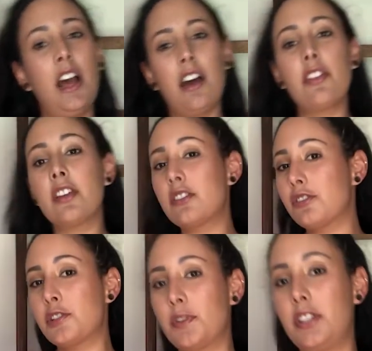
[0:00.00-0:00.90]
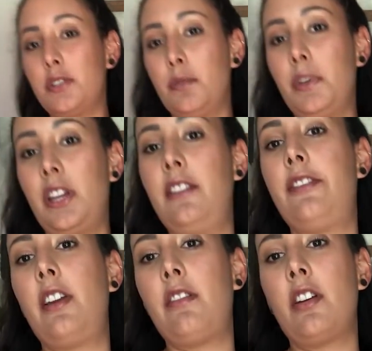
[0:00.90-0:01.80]
don't think it's just really doing me any
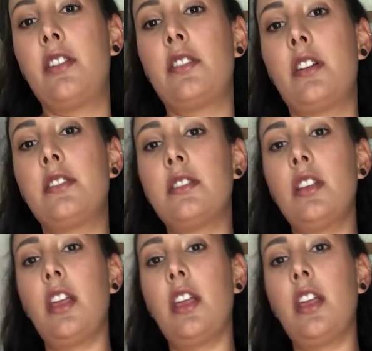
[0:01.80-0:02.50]
favors, honestly.